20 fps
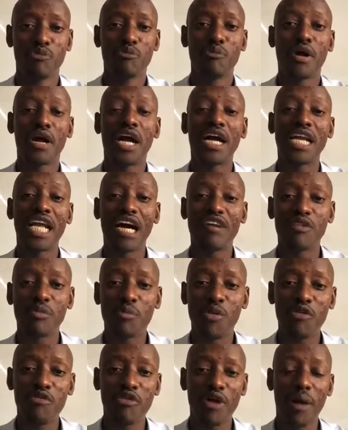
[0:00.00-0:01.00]
Baganda have a
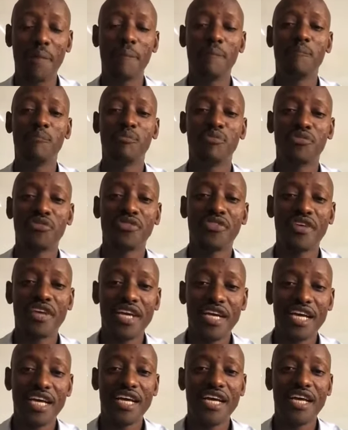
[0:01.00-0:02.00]
proverb
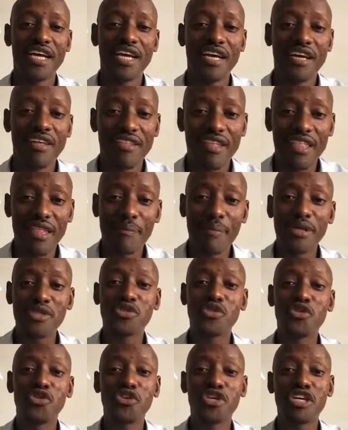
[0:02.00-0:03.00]
that the
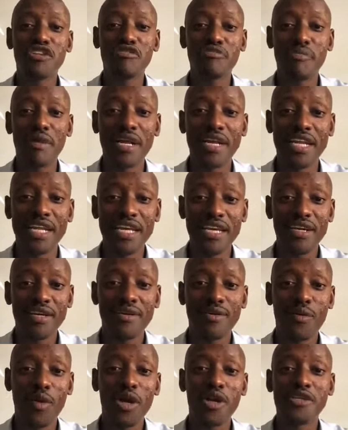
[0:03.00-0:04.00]
person you give money
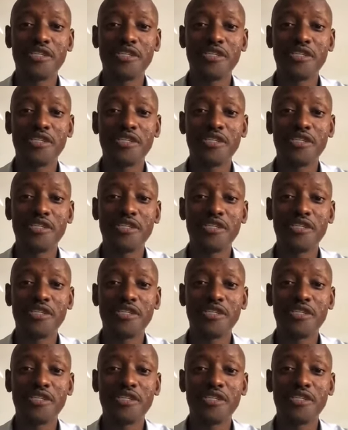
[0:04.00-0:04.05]
while